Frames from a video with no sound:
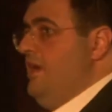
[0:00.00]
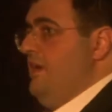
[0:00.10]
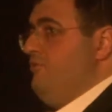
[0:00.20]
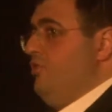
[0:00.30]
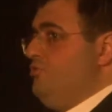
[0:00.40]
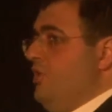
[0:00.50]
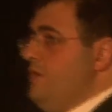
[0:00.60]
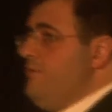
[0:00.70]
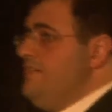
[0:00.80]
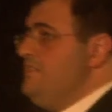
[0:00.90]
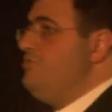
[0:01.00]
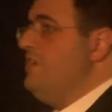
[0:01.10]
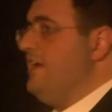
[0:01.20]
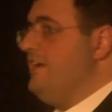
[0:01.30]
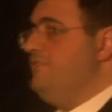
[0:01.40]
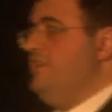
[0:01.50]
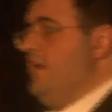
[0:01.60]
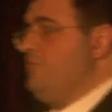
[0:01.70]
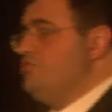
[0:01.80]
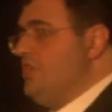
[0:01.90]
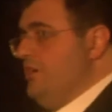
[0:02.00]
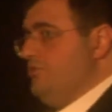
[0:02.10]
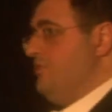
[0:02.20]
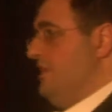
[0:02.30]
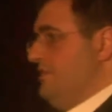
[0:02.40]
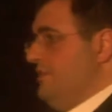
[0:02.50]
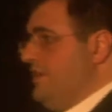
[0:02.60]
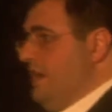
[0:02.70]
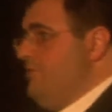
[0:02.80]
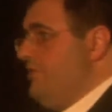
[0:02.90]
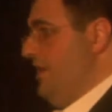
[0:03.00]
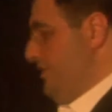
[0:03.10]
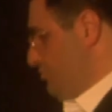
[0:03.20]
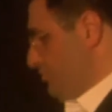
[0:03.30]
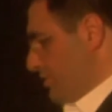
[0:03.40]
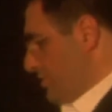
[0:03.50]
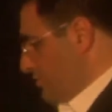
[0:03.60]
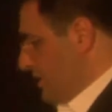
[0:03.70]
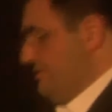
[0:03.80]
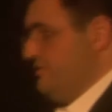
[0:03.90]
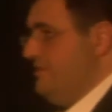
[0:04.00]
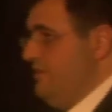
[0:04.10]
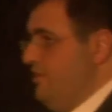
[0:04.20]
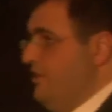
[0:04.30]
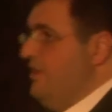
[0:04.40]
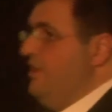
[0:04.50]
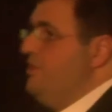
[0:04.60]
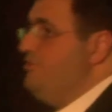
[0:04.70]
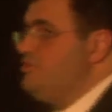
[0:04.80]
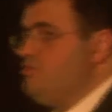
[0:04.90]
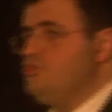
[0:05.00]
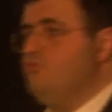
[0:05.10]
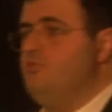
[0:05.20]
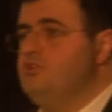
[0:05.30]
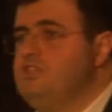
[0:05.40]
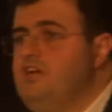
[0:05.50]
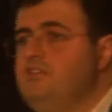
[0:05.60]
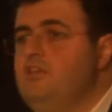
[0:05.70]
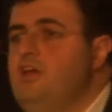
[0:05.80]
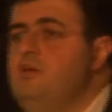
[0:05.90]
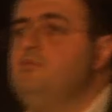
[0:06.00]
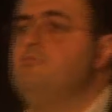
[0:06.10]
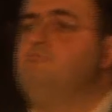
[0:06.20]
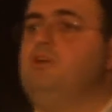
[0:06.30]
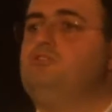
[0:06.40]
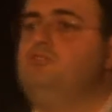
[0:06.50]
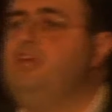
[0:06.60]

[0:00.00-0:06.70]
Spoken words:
If you want to Arabize it, you can get the language right, you get the grammar right, you get the choice of words right, but you